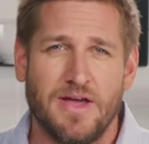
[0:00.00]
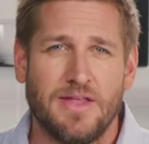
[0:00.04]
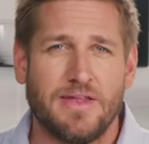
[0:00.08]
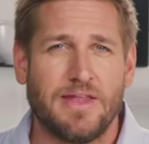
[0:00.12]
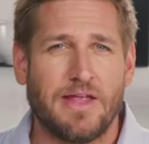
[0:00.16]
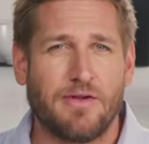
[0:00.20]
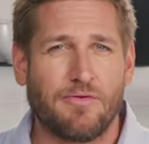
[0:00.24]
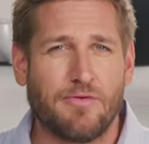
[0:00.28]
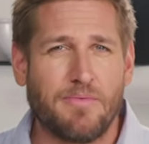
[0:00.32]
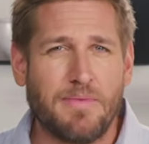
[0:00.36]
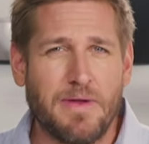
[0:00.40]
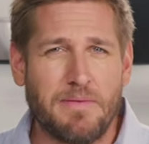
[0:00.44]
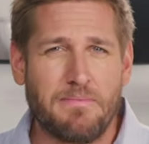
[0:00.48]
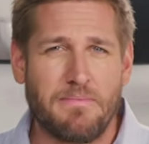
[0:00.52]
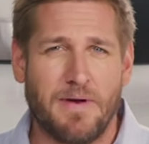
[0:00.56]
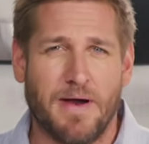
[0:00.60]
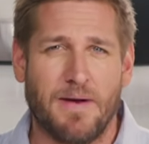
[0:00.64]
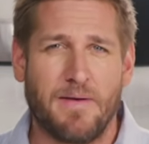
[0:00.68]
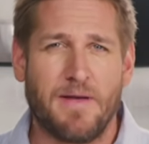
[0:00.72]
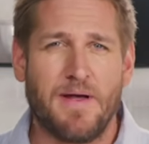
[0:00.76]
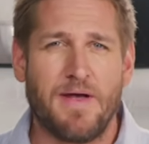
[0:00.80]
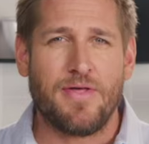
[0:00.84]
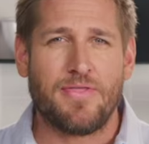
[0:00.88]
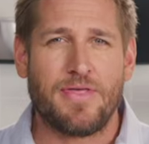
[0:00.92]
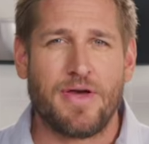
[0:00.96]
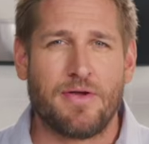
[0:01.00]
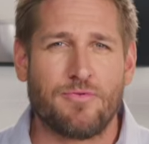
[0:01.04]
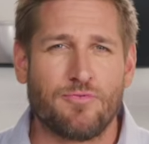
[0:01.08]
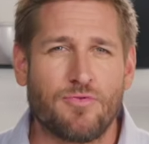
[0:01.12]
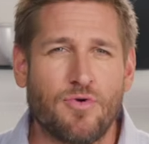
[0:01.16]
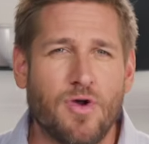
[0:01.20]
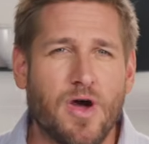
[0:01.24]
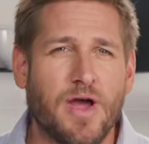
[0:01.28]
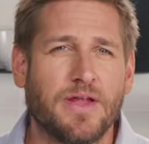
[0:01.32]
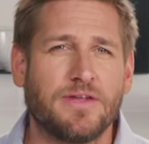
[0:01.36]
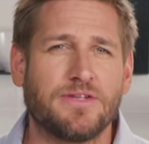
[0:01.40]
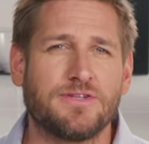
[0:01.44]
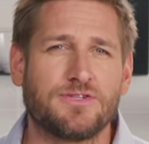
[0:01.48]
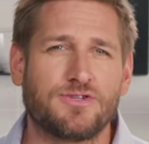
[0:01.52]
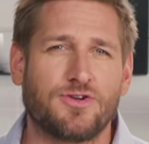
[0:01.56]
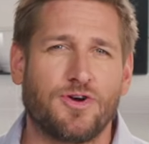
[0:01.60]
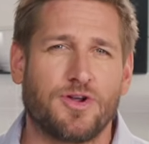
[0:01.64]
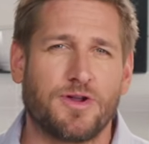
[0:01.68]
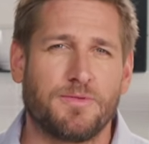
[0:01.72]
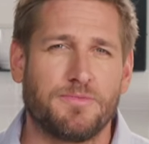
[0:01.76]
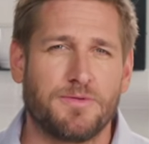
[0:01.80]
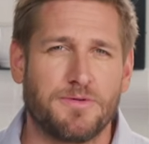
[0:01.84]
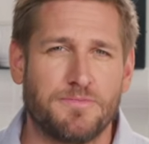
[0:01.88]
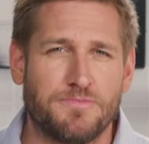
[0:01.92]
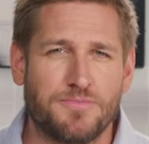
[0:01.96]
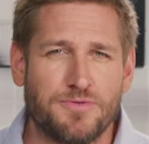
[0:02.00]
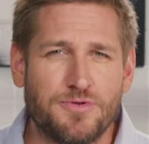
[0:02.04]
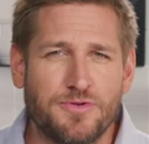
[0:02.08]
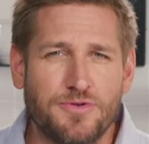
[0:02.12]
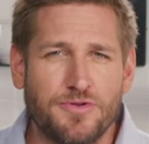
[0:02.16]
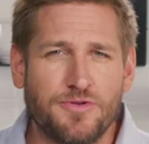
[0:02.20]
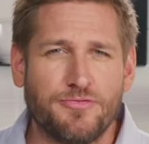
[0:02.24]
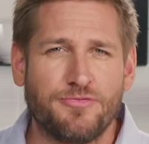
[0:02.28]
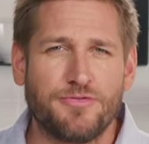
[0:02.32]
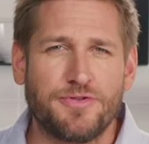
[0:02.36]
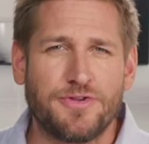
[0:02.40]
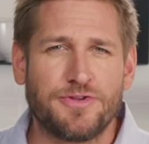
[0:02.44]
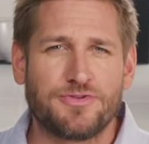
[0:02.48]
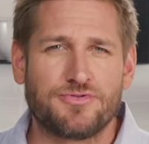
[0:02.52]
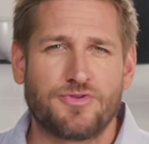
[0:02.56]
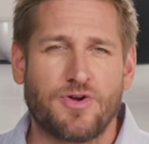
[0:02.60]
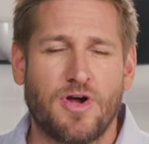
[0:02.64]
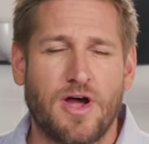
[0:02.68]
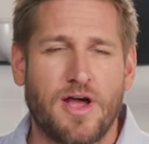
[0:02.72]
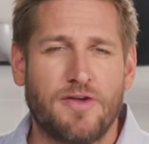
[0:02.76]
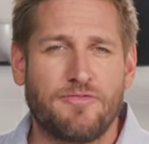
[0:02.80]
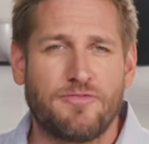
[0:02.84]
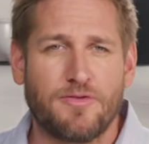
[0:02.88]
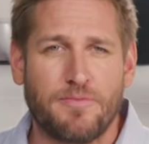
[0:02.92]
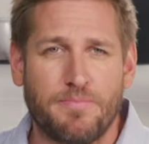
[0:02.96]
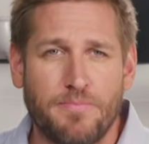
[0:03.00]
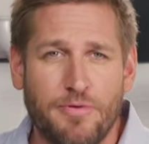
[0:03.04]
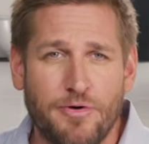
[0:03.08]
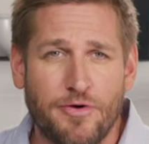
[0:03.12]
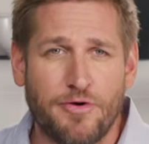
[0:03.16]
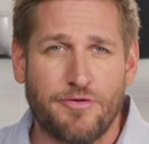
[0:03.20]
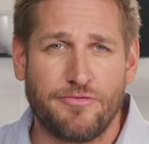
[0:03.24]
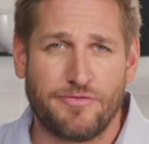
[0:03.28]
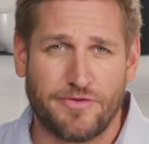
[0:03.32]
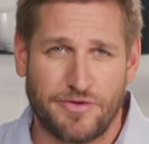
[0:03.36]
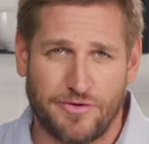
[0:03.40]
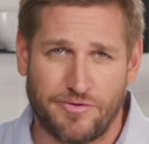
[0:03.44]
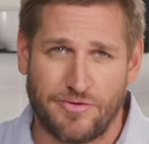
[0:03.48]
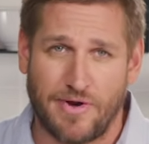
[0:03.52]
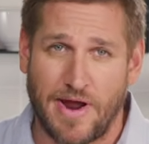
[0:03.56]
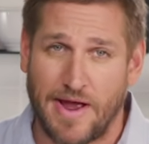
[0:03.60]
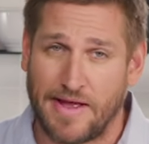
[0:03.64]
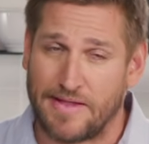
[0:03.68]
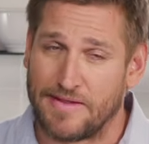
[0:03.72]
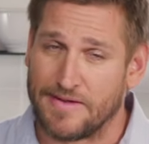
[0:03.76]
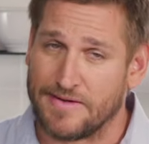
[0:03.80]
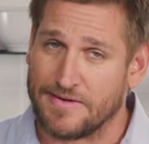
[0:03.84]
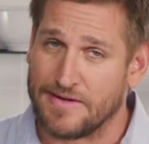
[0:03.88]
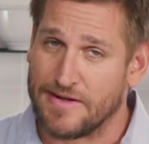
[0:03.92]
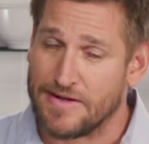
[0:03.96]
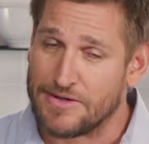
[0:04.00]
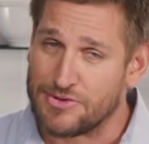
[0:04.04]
Now remember, that rind has got to be beautifully dry for perfect crackling.